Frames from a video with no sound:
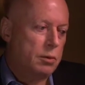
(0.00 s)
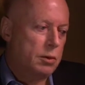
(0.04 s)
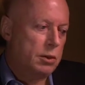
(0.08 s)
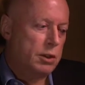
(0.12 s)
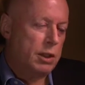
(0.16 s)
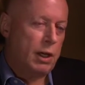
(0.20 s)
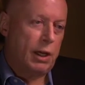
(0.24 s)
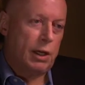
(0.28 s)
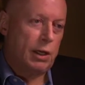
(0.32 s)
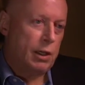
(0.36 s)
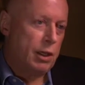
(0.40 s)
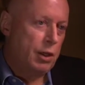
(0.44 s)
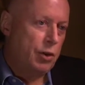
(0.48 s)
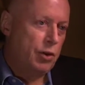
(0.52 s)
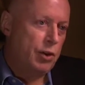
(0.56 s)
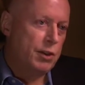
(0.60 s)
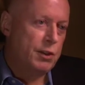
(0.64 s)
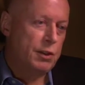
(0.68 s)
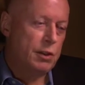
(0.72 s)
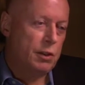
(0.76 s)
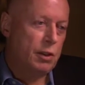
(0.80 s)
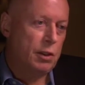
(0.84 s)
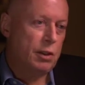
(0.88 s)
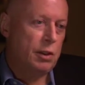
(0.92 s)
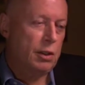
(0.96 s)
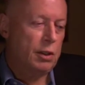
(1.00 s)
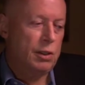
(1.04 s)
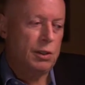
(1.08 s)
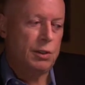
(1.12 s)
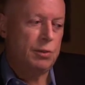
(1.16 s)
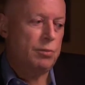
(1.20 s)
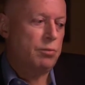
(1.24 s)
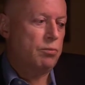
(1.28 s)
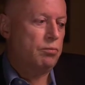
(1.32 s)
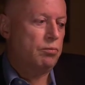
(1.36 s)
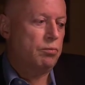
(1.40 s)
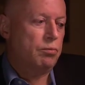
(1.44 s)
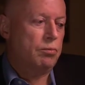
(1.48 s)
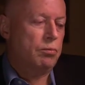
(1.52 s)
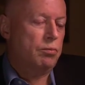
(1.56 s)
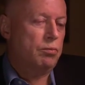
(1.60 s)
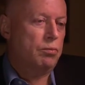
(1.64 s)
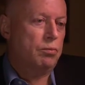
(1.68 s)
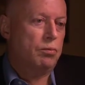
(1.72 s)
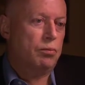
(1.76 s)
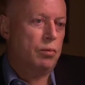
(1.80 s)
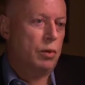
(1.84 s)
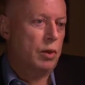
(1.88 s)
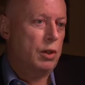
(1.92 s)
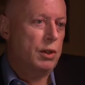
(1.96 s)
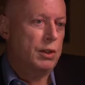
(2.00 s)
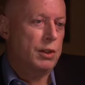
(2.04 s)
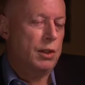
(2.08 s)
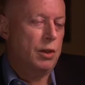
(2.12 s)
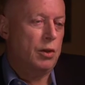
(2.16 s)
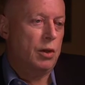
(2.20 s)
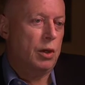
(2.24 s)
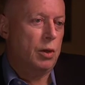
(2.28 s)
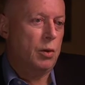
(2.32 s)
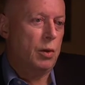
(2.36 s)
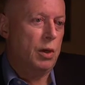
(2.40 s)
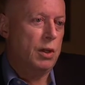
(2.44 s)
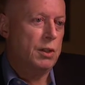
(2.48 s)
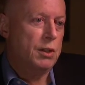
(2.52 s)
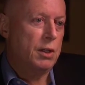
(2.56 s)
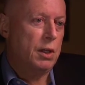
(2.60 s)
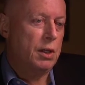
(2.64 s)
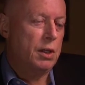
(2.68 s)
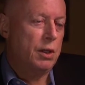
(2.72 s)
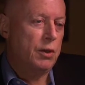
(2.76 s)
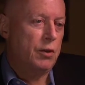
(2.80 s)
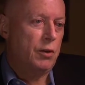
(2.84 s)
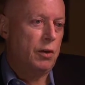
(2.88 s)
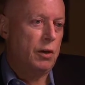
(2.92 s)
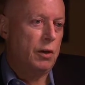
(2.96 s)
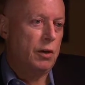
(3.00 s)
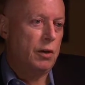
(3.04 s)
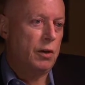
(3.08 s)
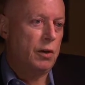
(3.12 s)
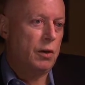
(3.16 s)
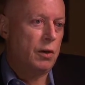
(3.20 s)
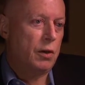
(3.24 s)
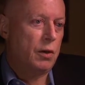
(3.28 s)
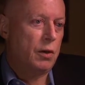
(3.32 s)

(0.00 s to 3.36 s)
take an interest in it is only quasi-literate.